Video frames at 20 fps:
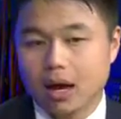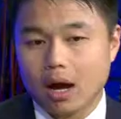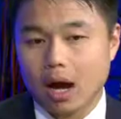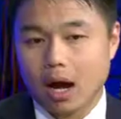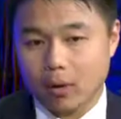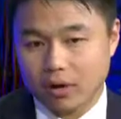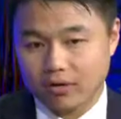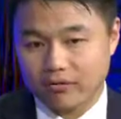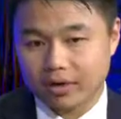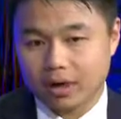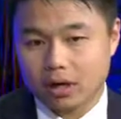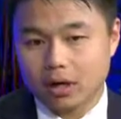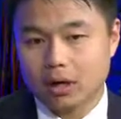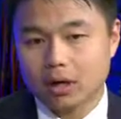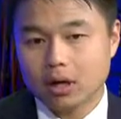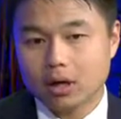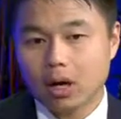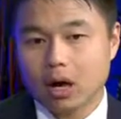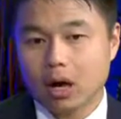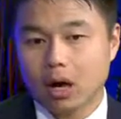However,
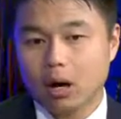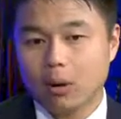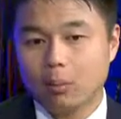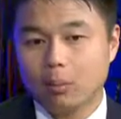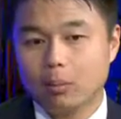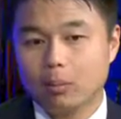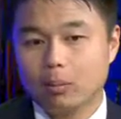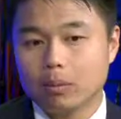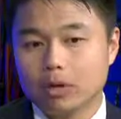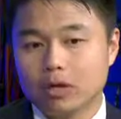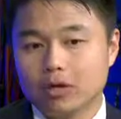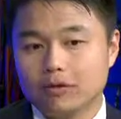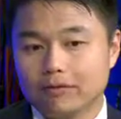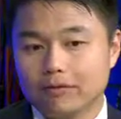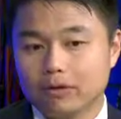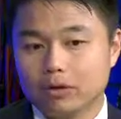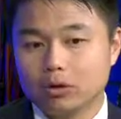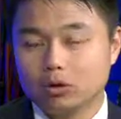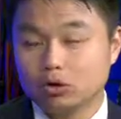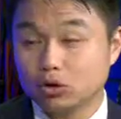
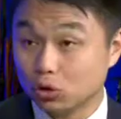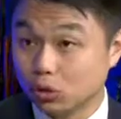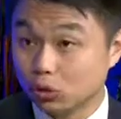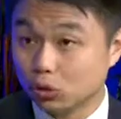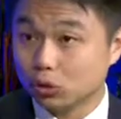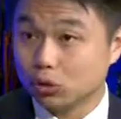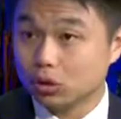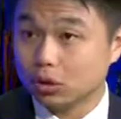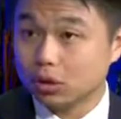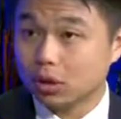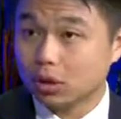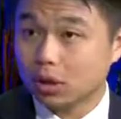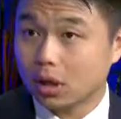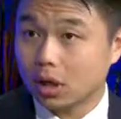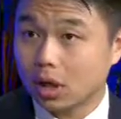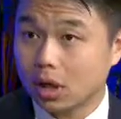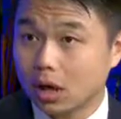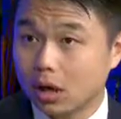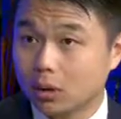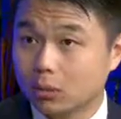if you do
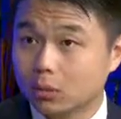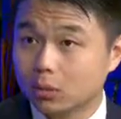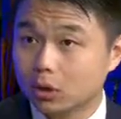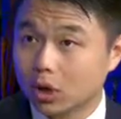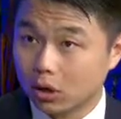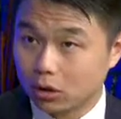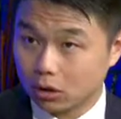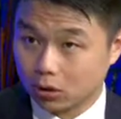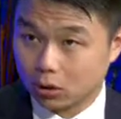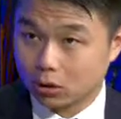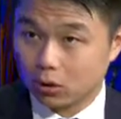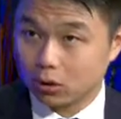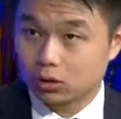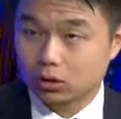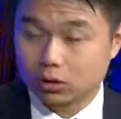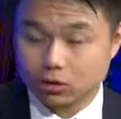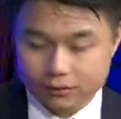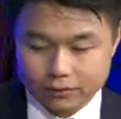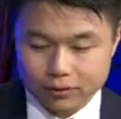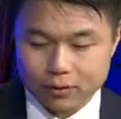go to
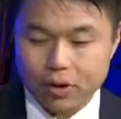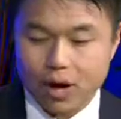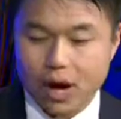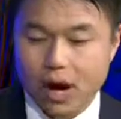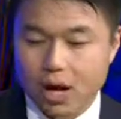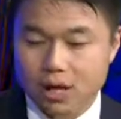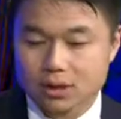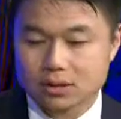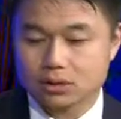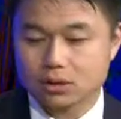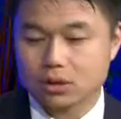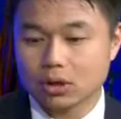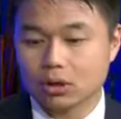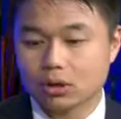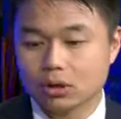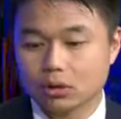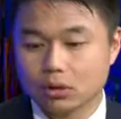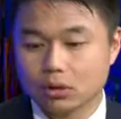court, or if you are asked to go to